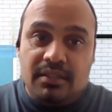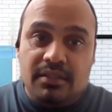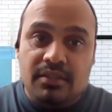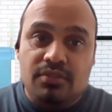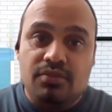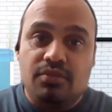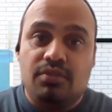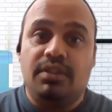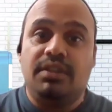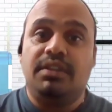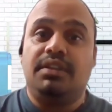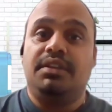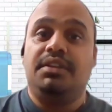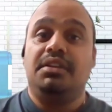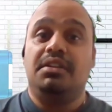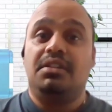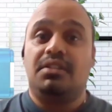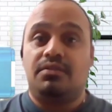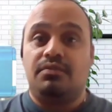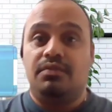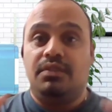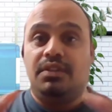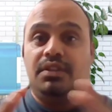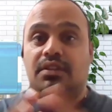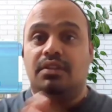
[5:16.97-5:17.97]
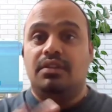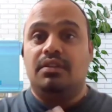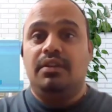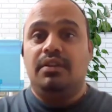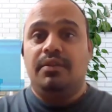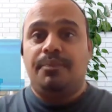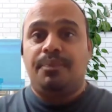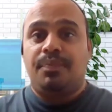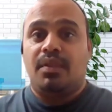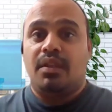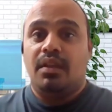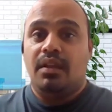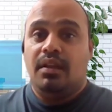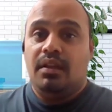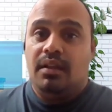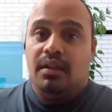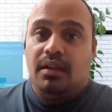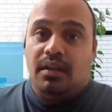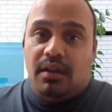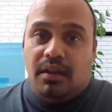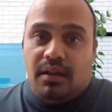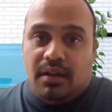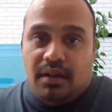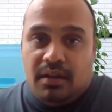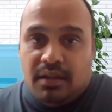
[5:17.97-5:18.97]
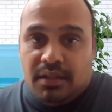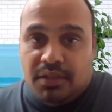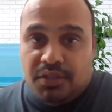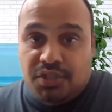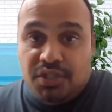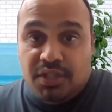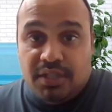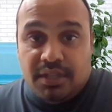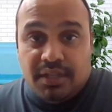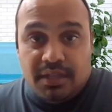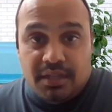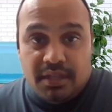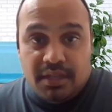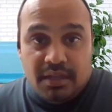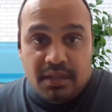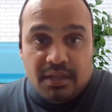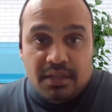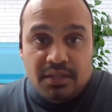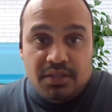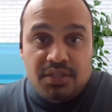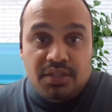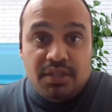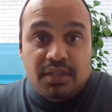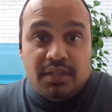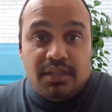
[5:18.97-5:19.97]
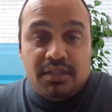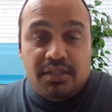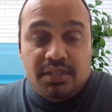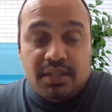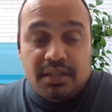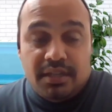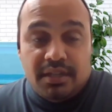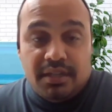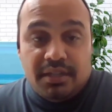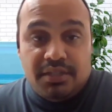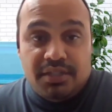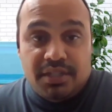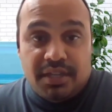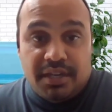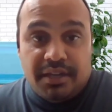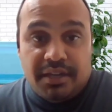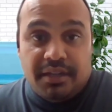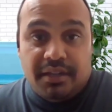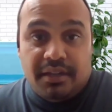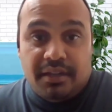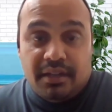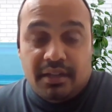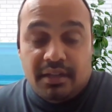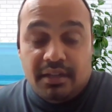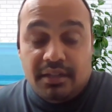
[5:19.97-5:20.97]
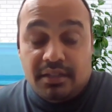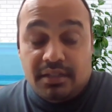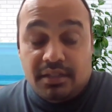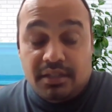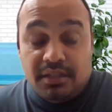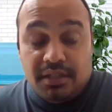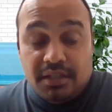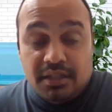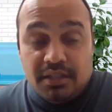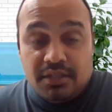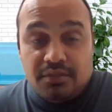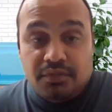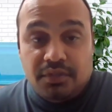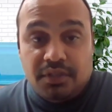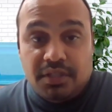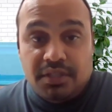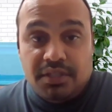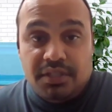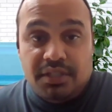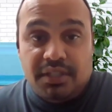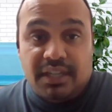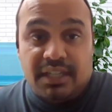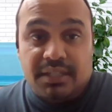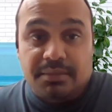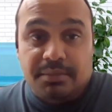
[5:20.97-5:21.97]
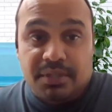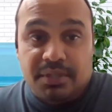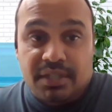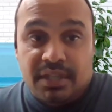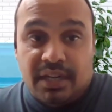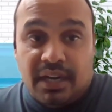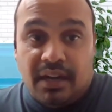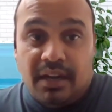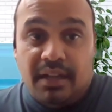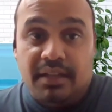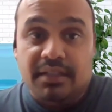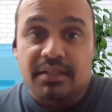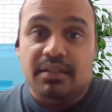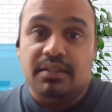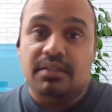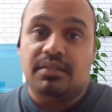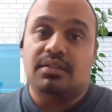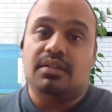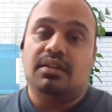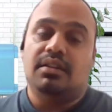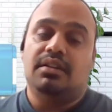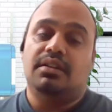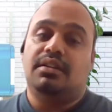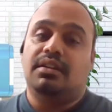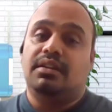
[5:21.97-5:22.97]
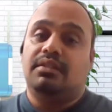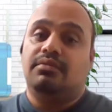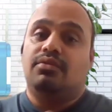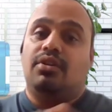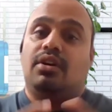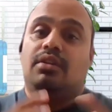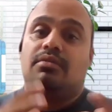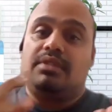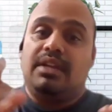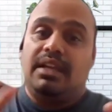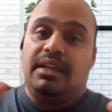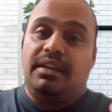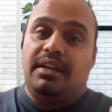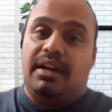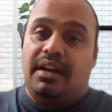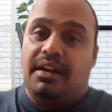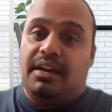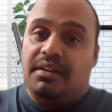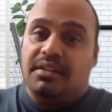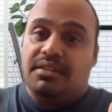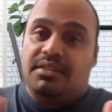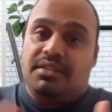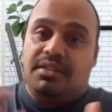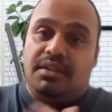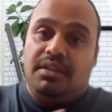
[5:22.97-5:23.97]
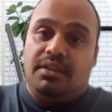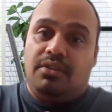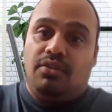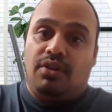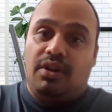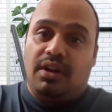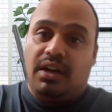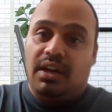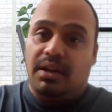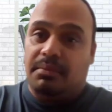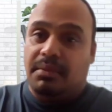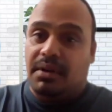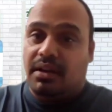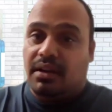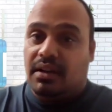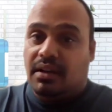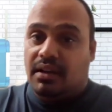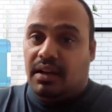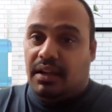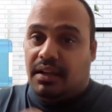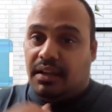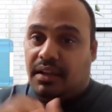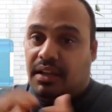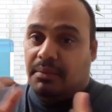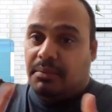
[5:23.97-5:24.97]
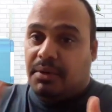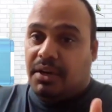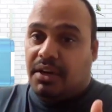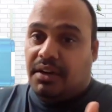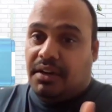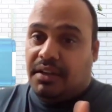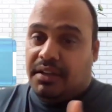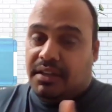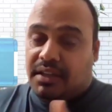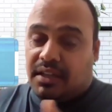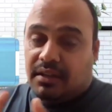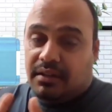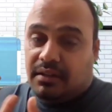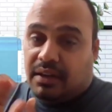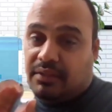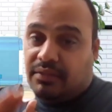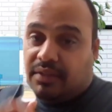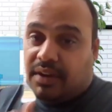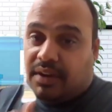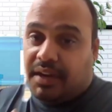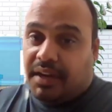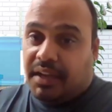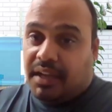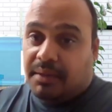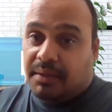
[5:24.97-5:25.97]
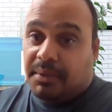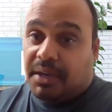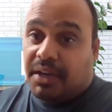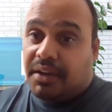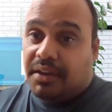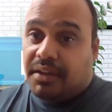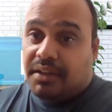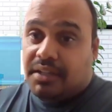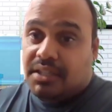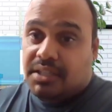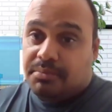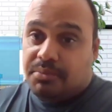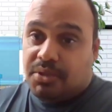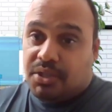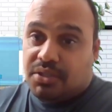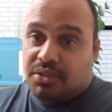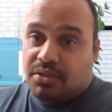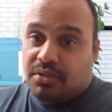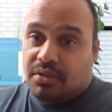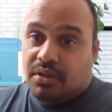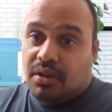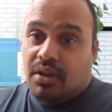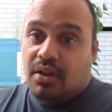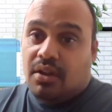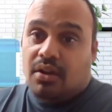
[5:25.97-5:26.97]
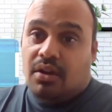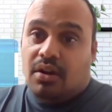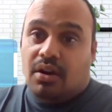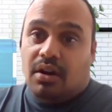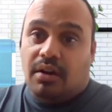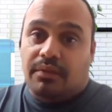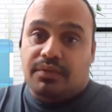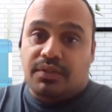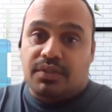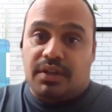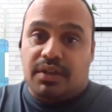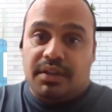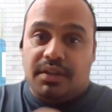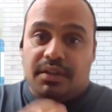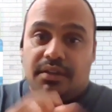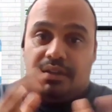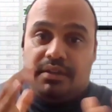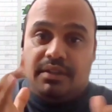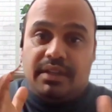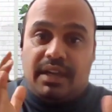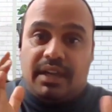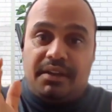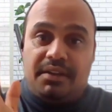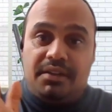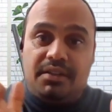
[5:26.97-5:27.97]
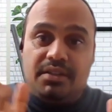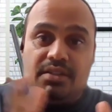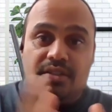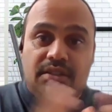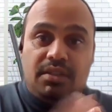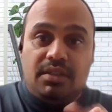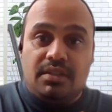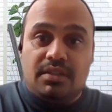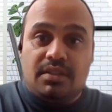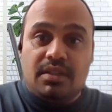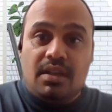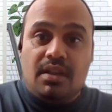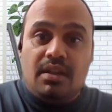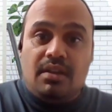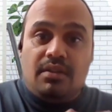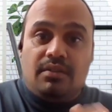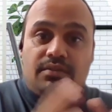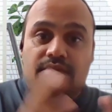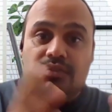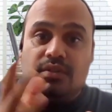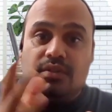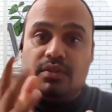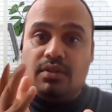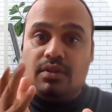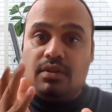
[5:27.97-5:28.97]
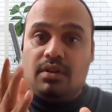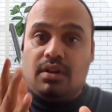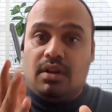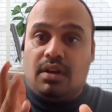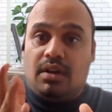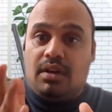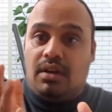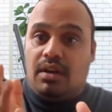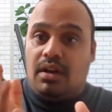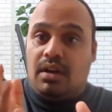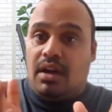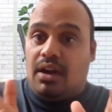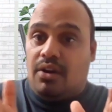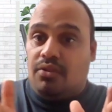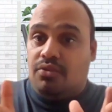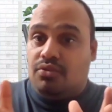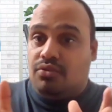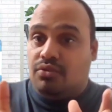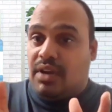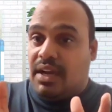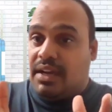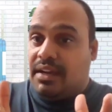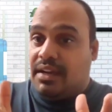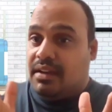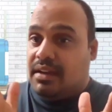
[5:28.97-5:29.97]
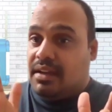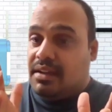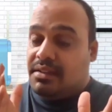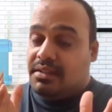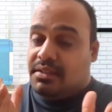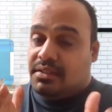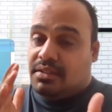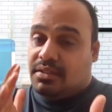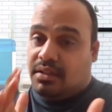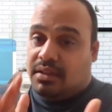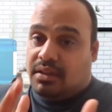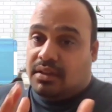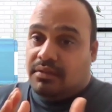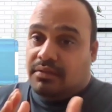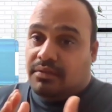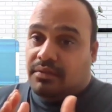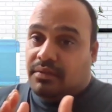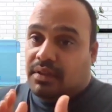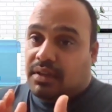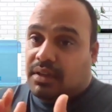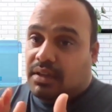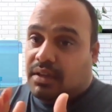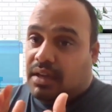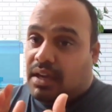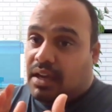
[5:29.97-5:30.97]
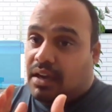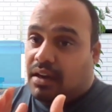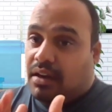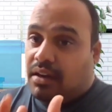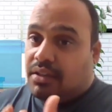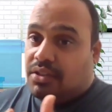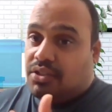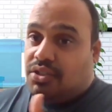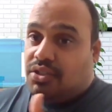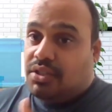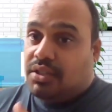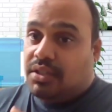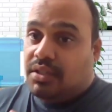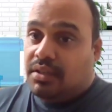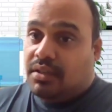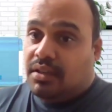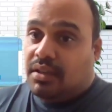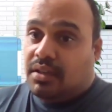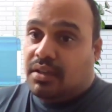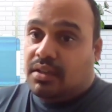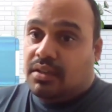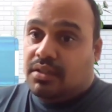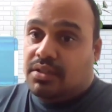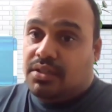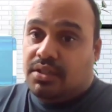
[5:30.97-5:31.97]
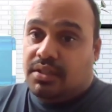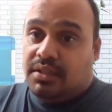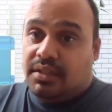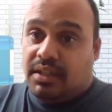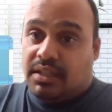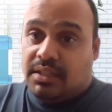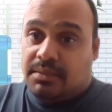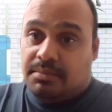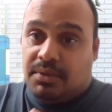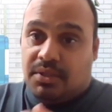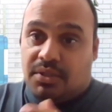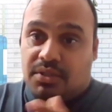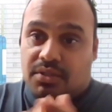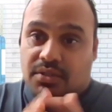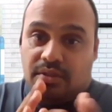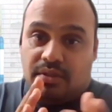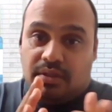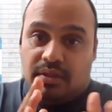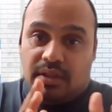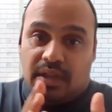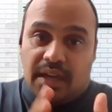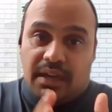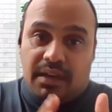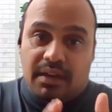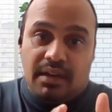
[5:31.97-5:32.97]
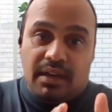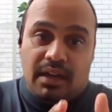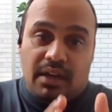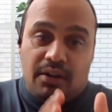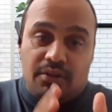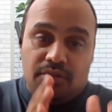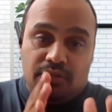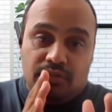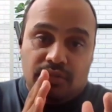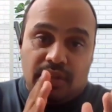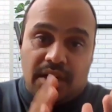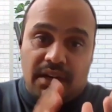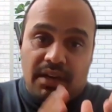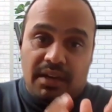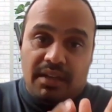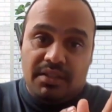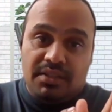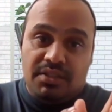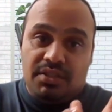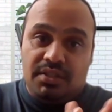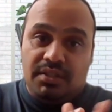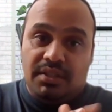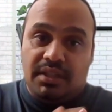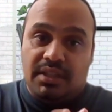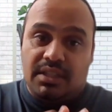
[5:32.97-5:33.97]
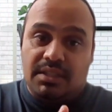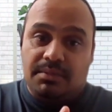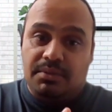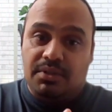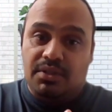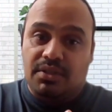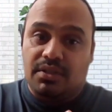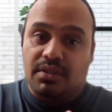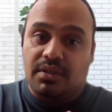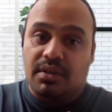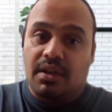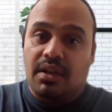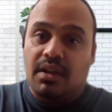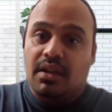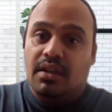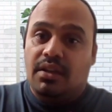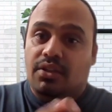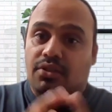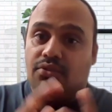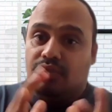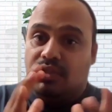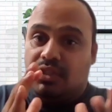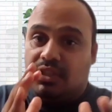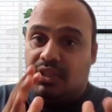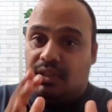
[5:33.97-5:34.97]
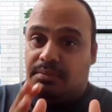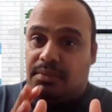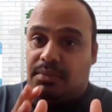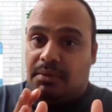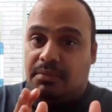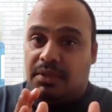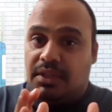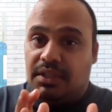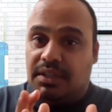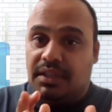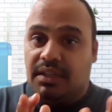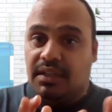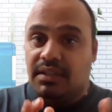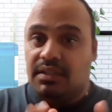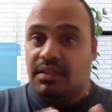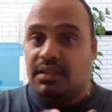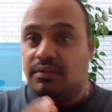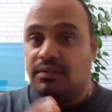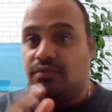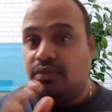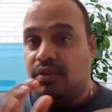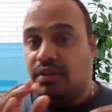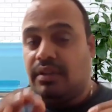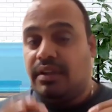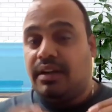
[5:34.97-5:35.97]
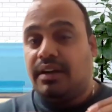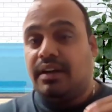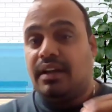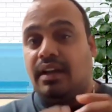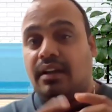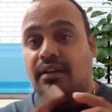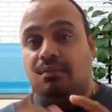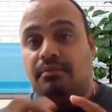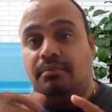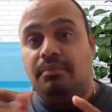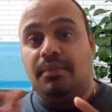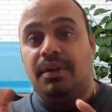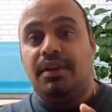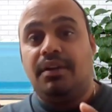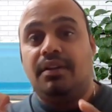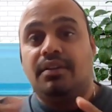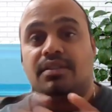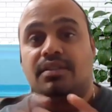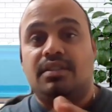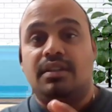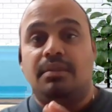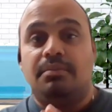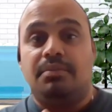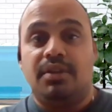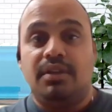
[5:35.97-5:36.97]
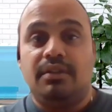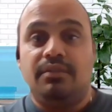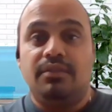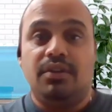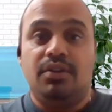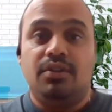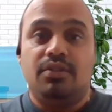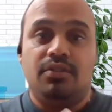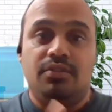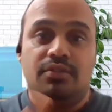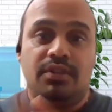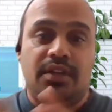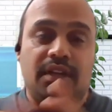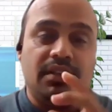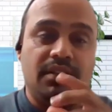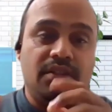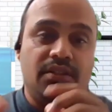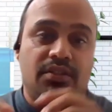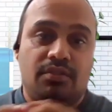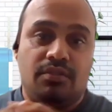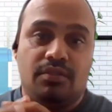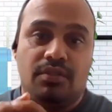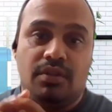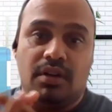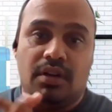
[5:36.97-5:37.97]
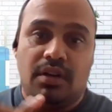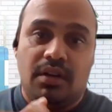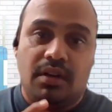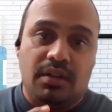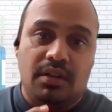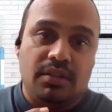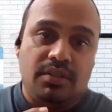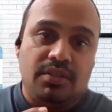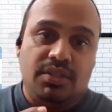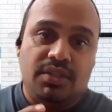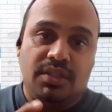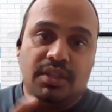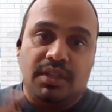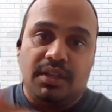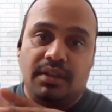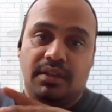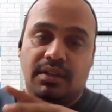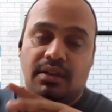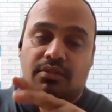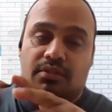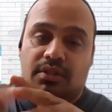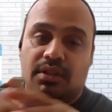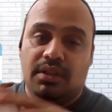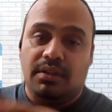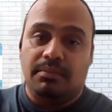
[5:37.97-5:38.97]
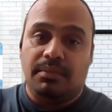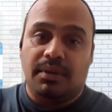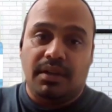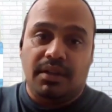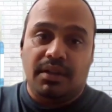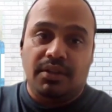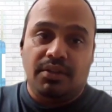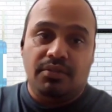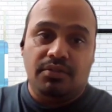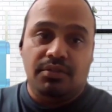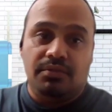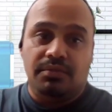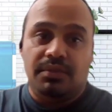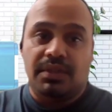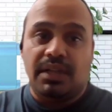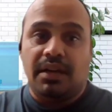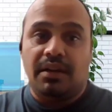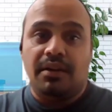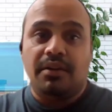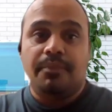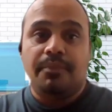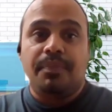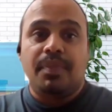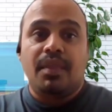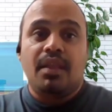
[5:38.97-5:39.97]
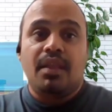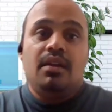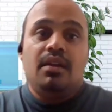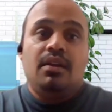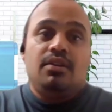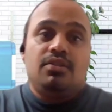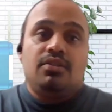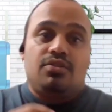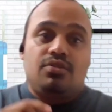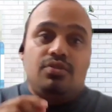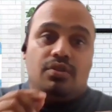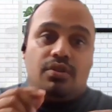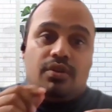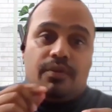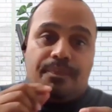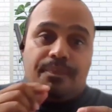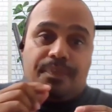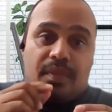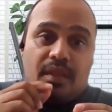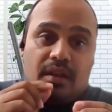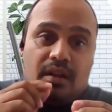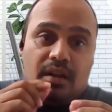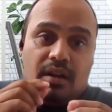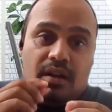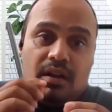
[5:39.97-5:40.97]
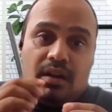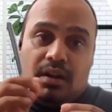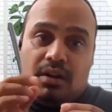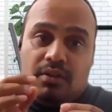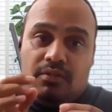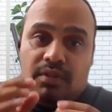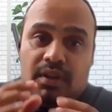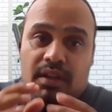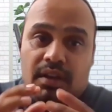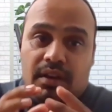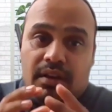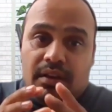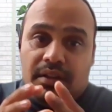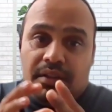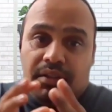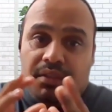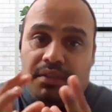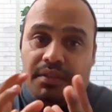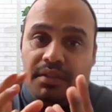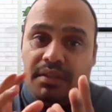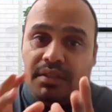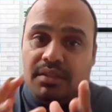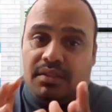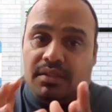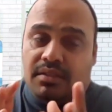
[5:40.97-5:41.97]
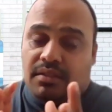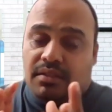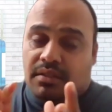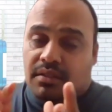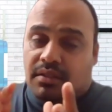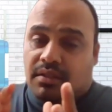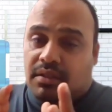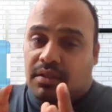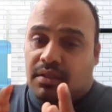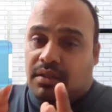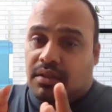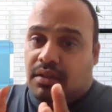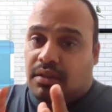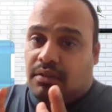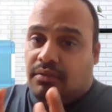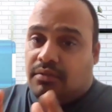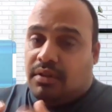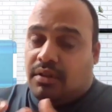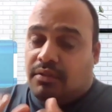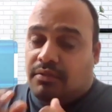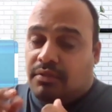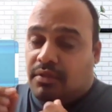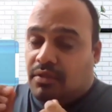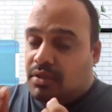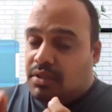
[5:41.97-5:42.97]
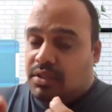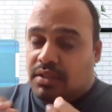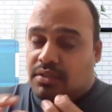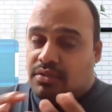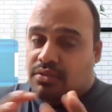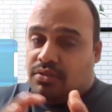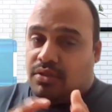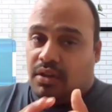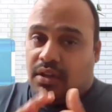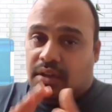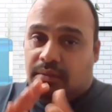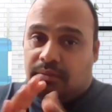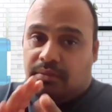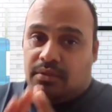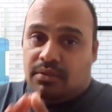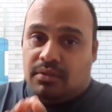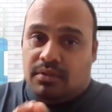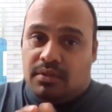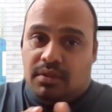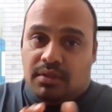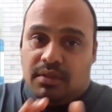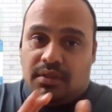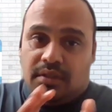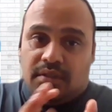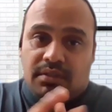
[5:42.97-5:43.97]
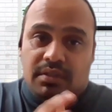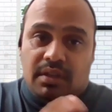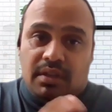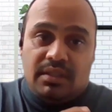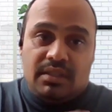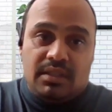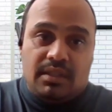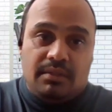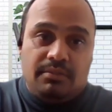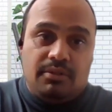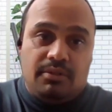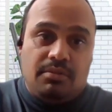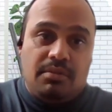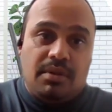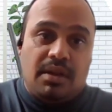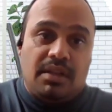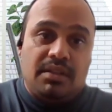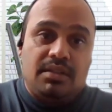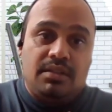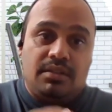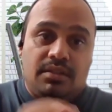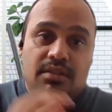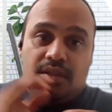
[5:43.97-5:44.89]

So it deals with the uh, ge uh, ge gen genetic it deals with the gene expression analysis it involves like rna seq or M uh, like mrna finding mrna expression of certain target genes so uh, how to analyze uh, uh, gene uh, gene expression and how to analyze gene expression using the public data set for that i have made a separate video you can uh, check it out in my youtube channel so, uh, well, in this, uh, we'll just talk about this transcriptome analysis.